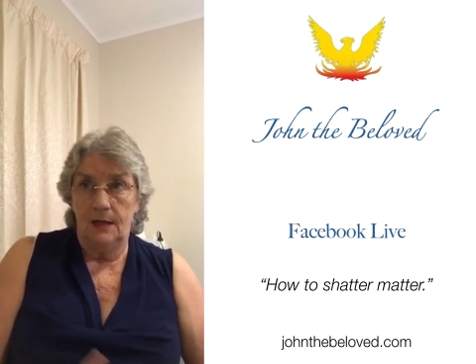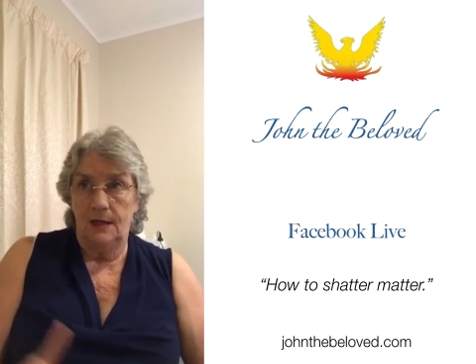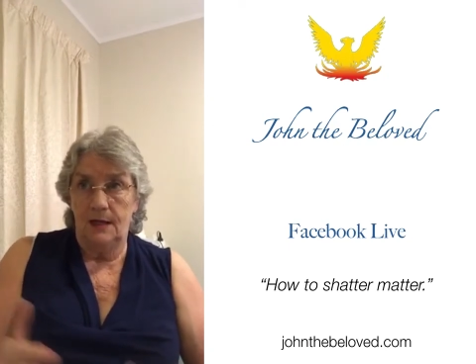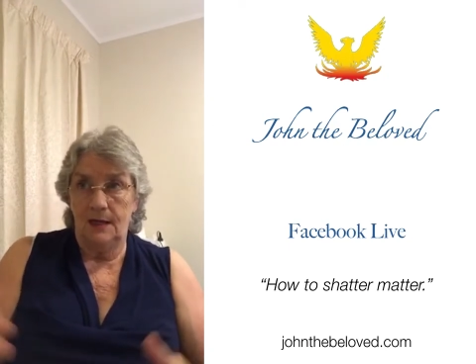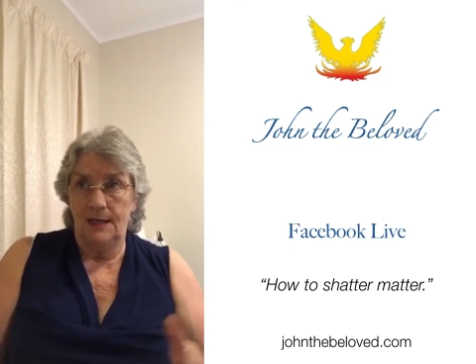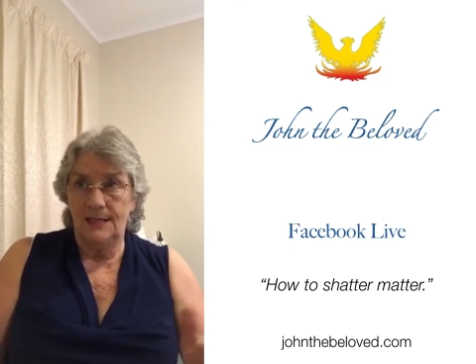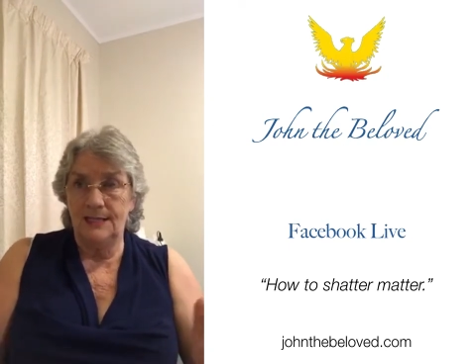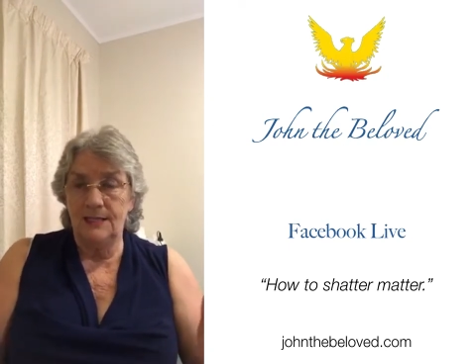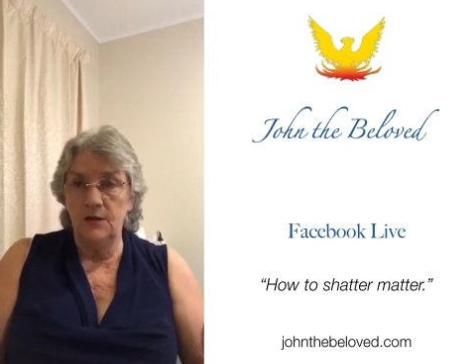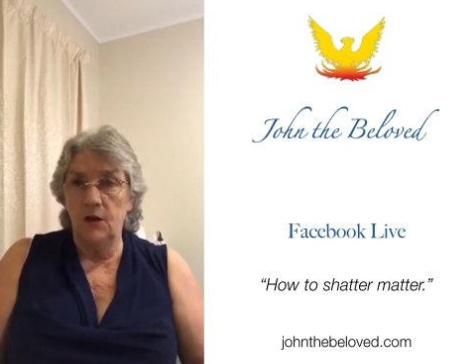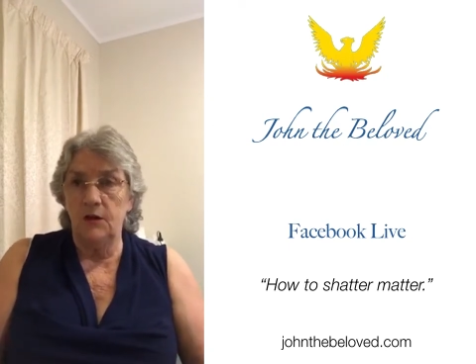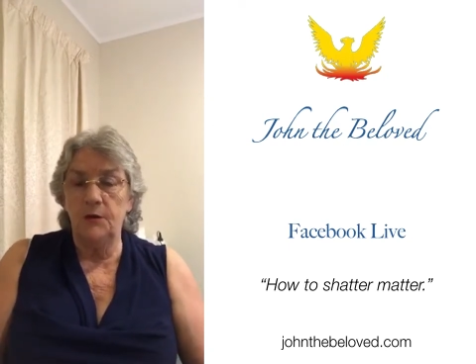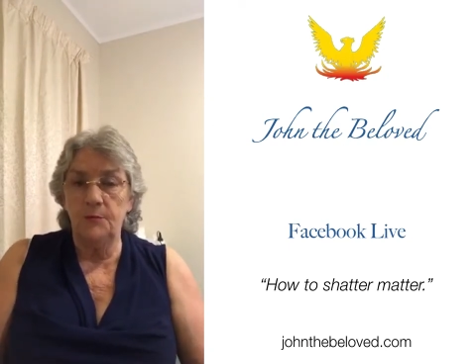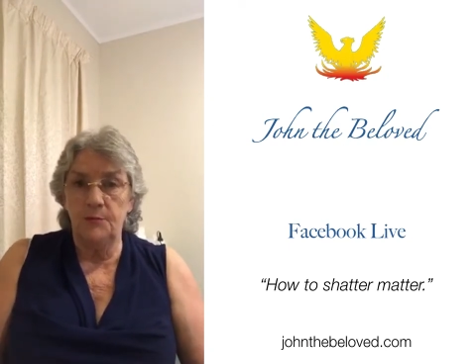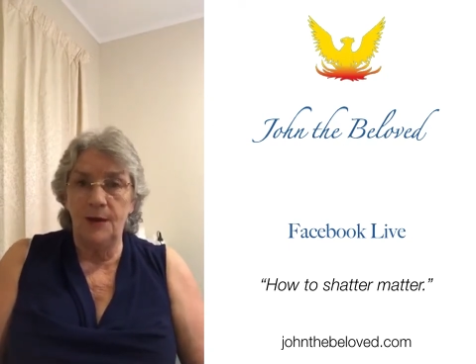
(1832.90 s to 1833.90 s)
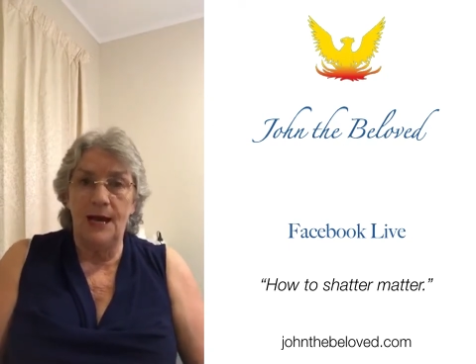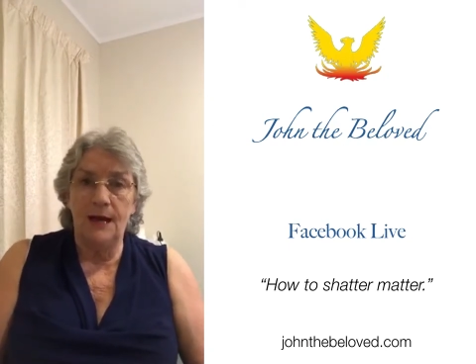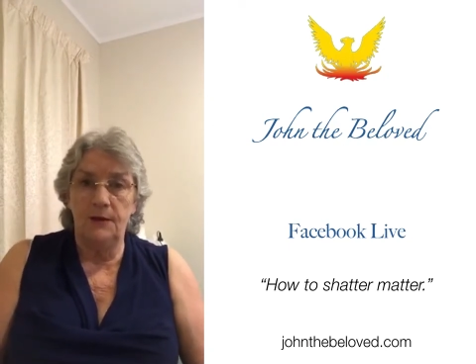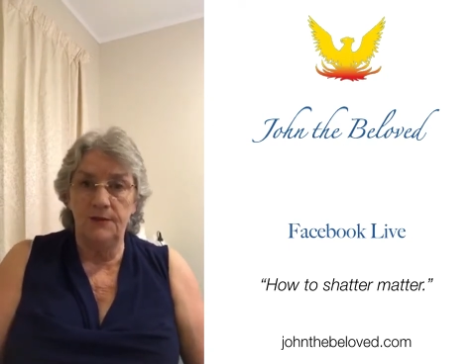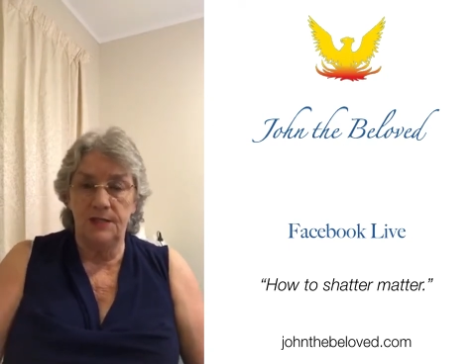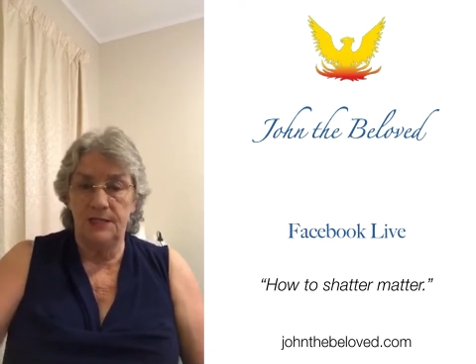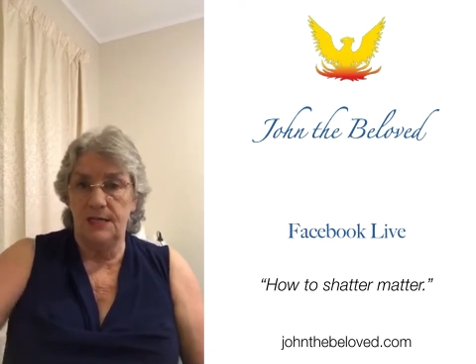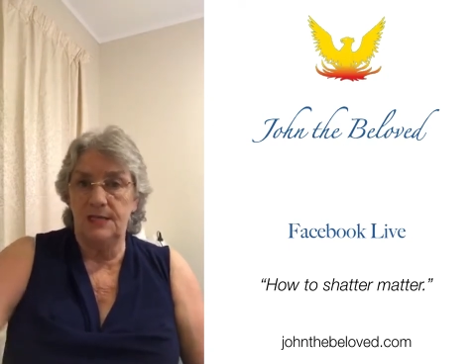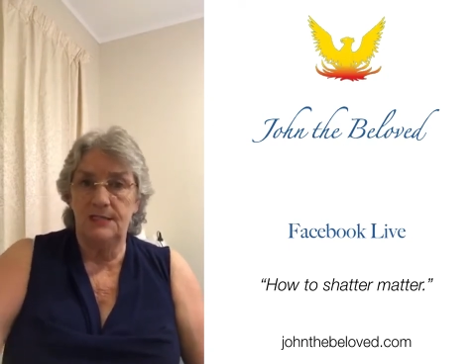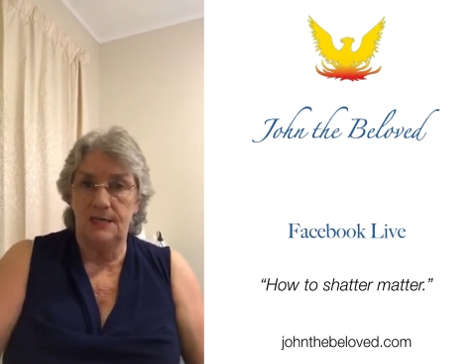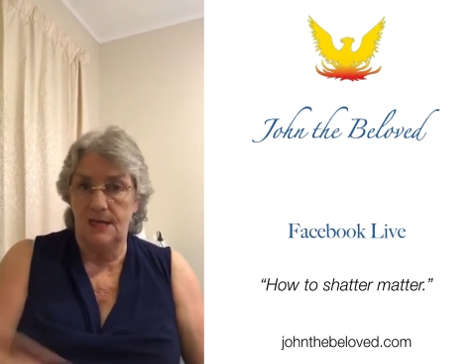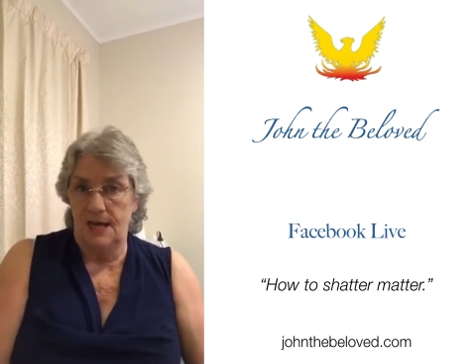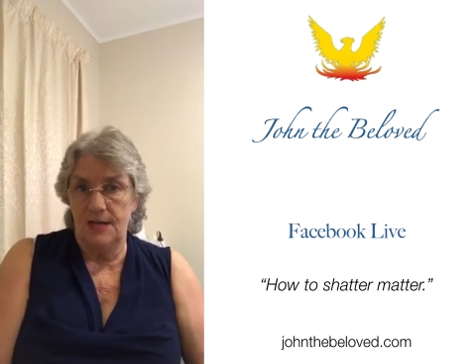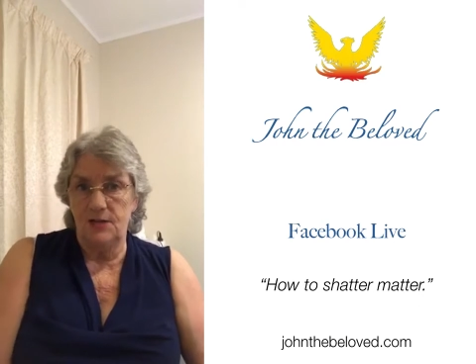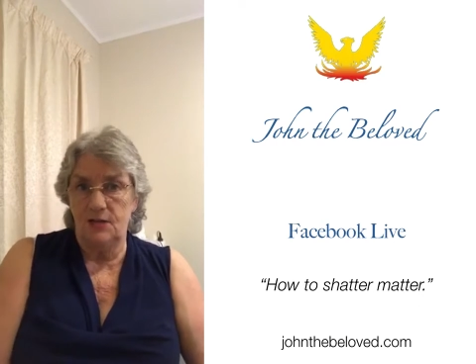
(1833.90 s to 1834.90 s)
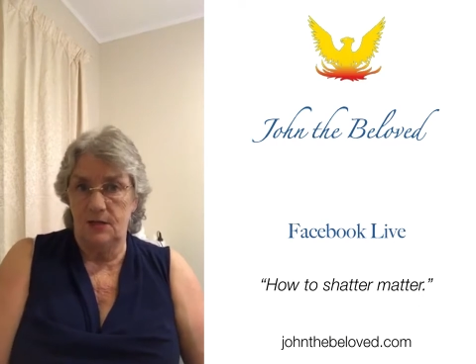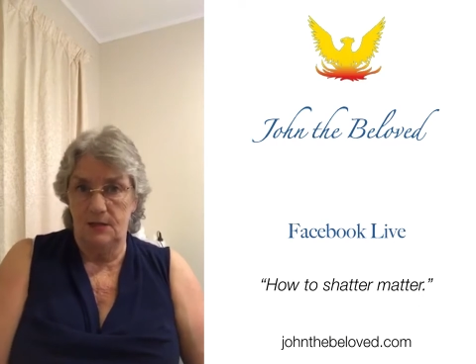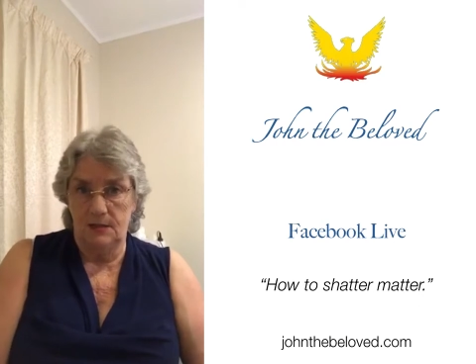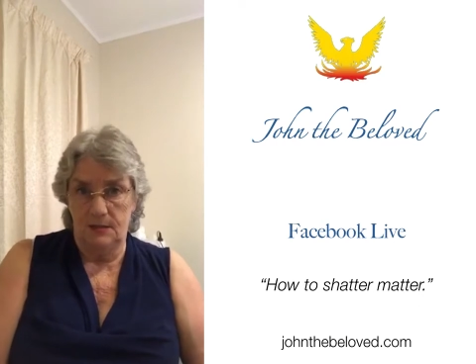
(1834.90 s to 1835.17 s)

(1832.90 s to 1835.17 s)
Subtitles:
It's not about the destination.